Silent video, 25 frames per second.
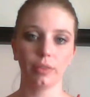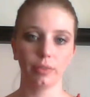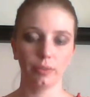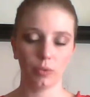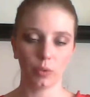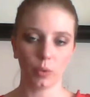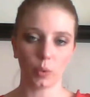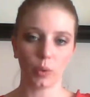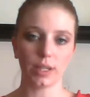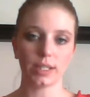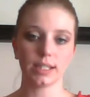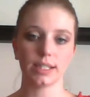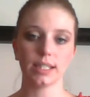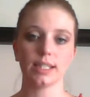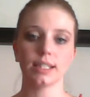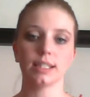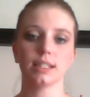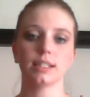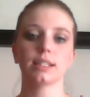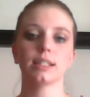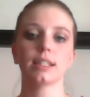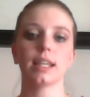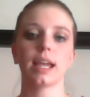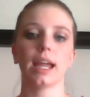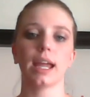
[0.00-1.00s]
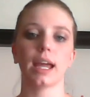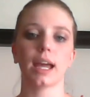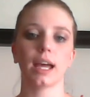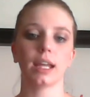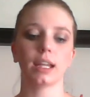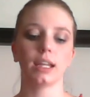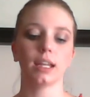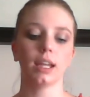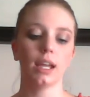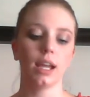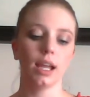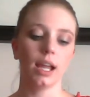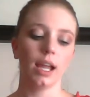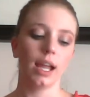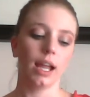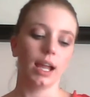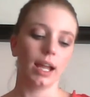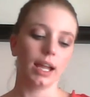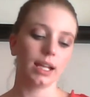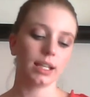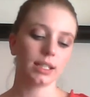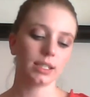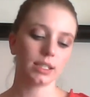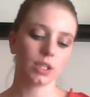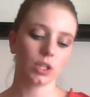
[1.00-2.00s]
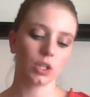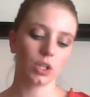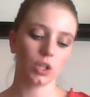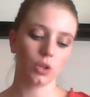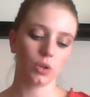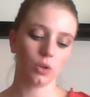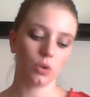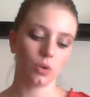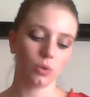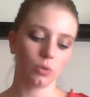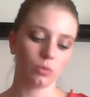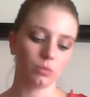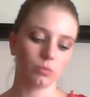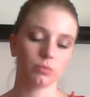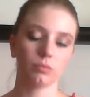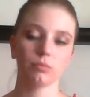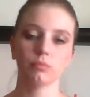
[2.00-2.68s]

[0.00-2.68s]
noises, and it's a cute